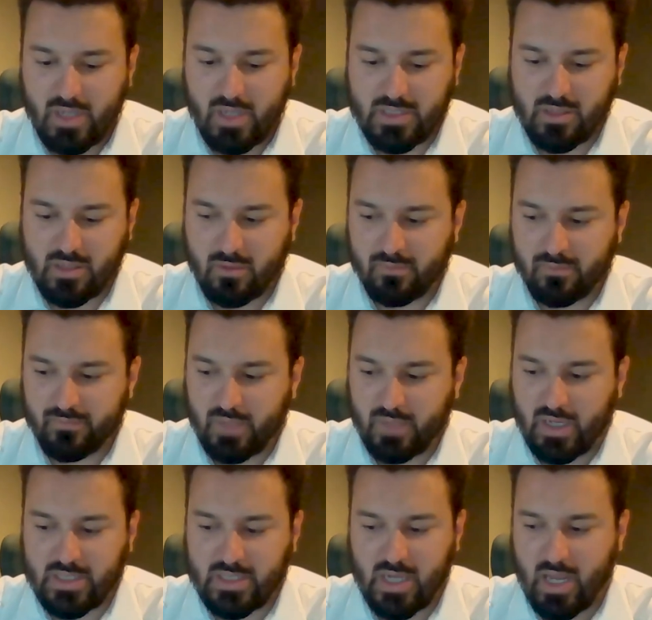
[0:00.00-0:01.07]
Yeah, so
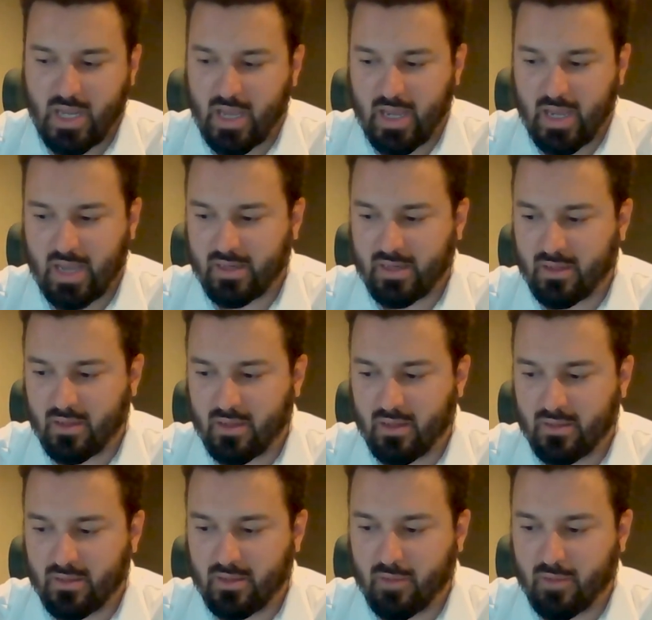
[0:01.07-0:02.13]
like I said, I had
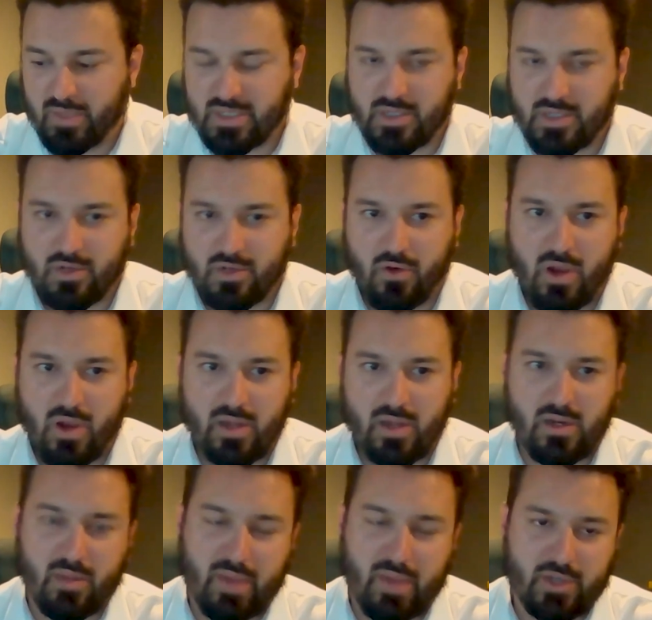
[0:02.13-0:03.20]
a business degree. I
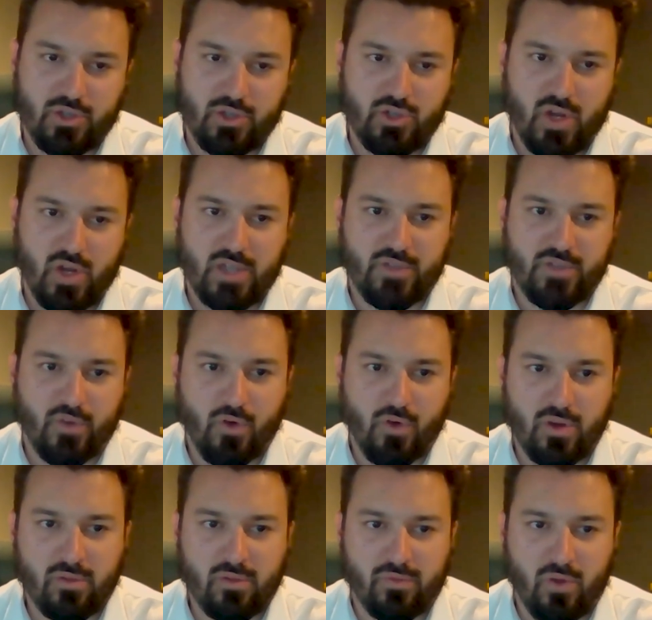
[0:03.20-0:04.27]
ended up actually
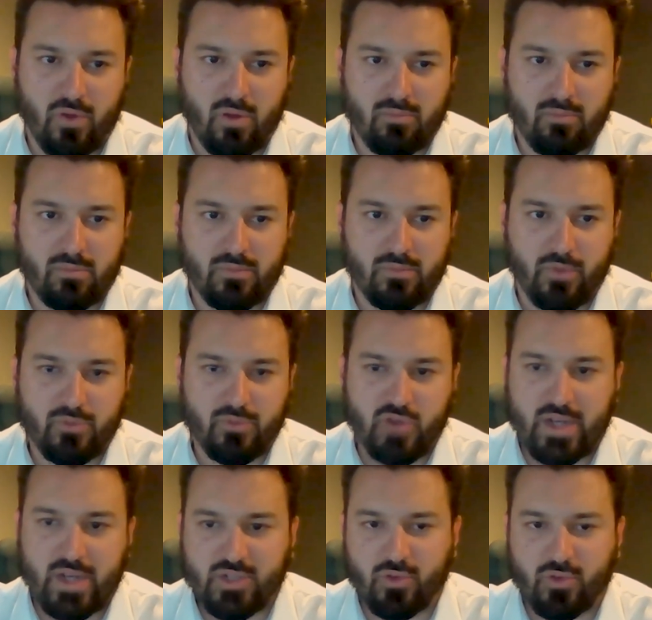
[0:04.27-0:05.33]
transferring from
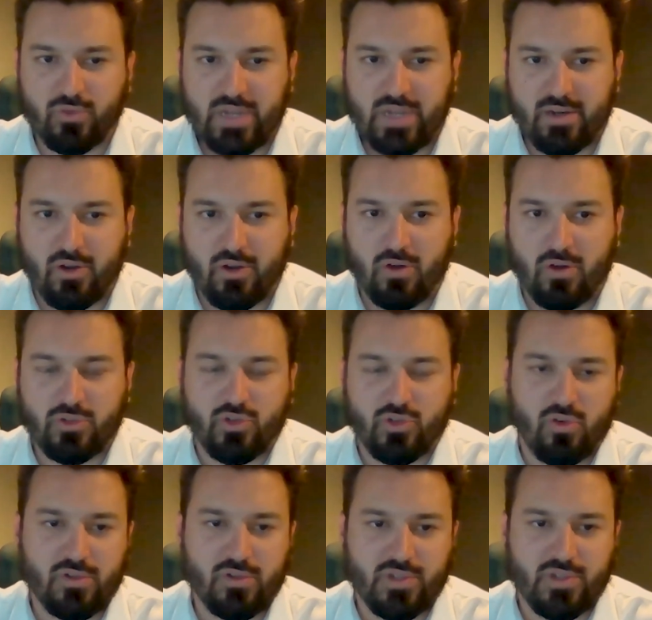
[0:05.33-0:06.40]
Drexel down to College of
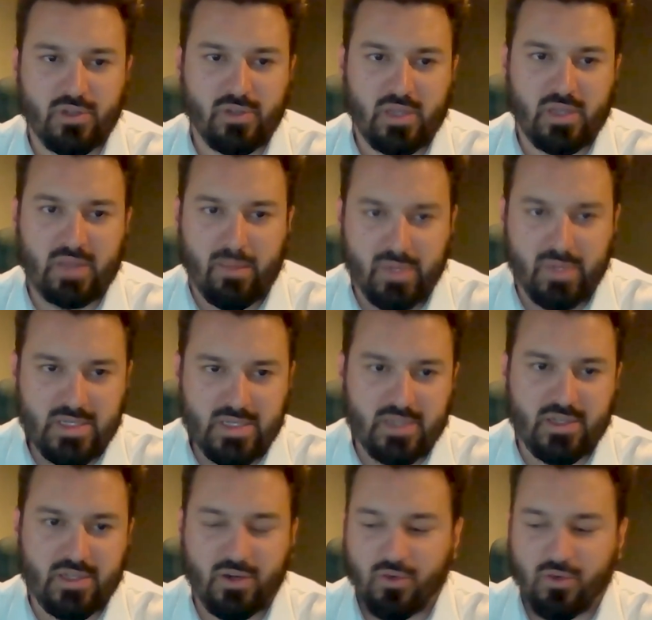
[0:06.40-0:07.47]
Charleston, getting that
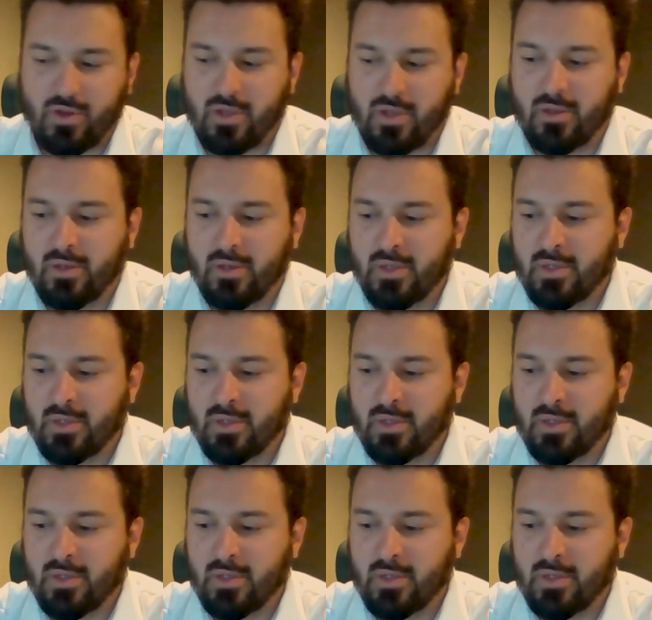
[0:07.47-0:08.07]
business degree.